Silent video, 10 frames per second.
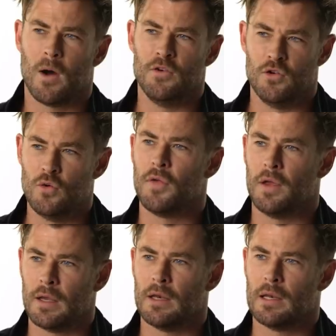I do
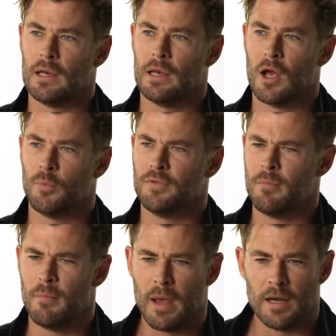think it, it helped
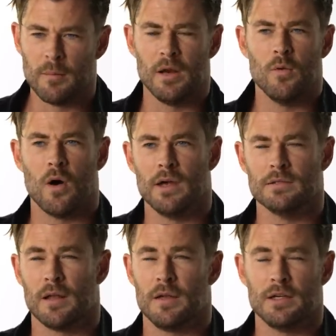in many, many
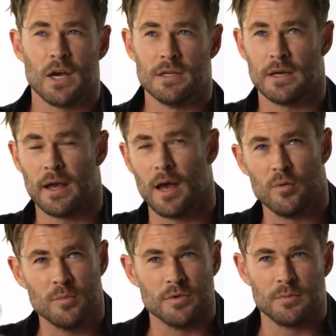ways. And I think J.J.
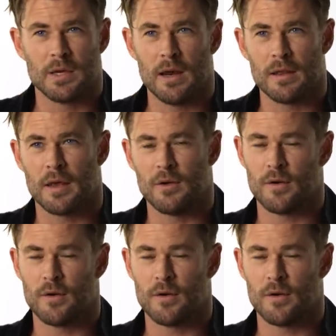Abrams and Kenneth had a